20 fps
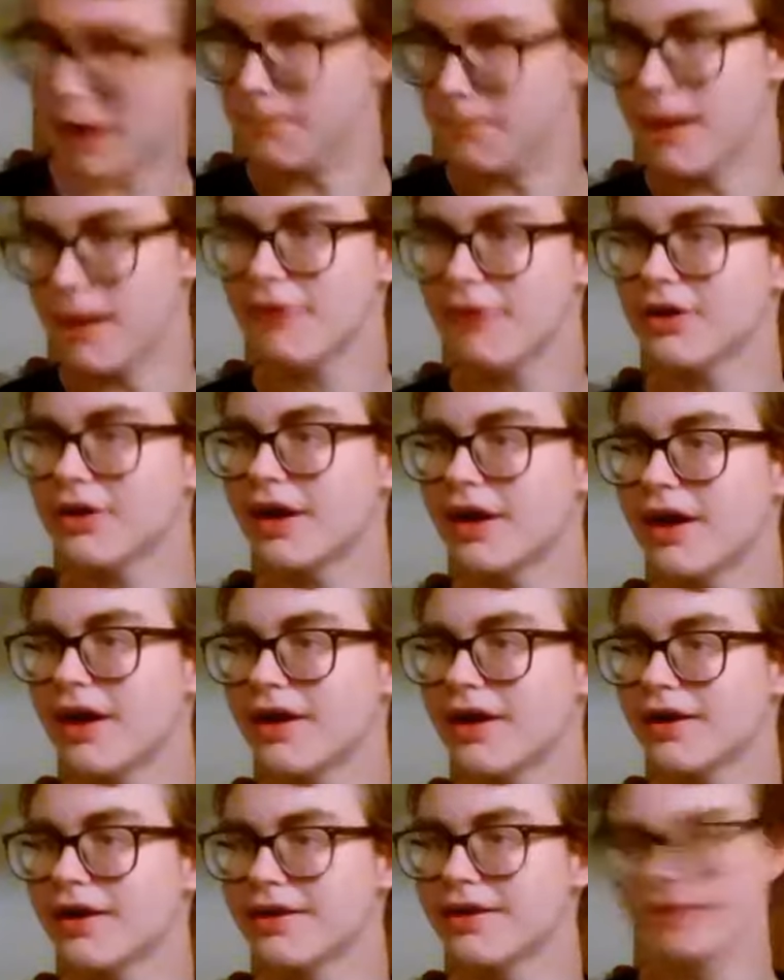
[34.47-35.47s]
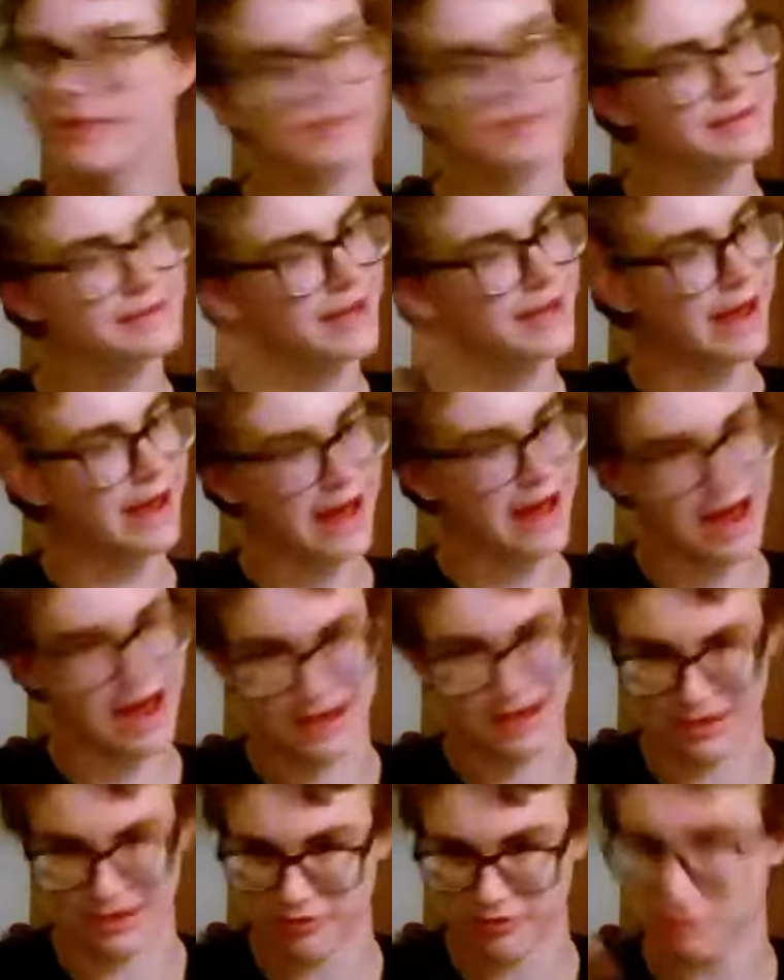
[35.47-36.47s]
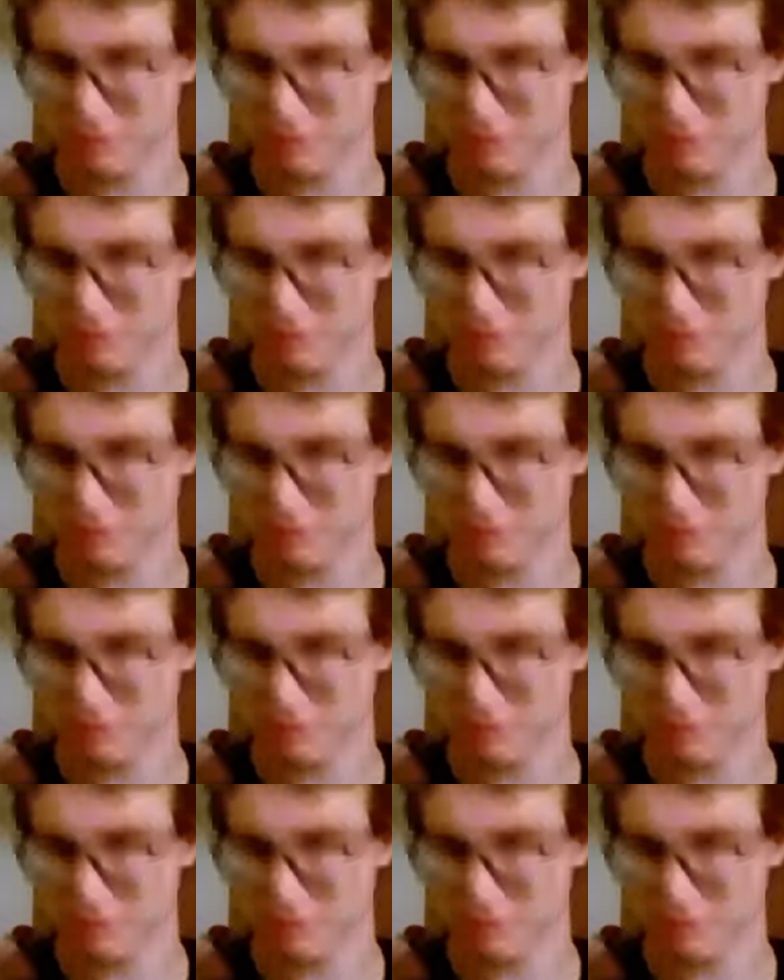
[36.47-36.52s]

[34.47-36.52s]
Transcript: America, and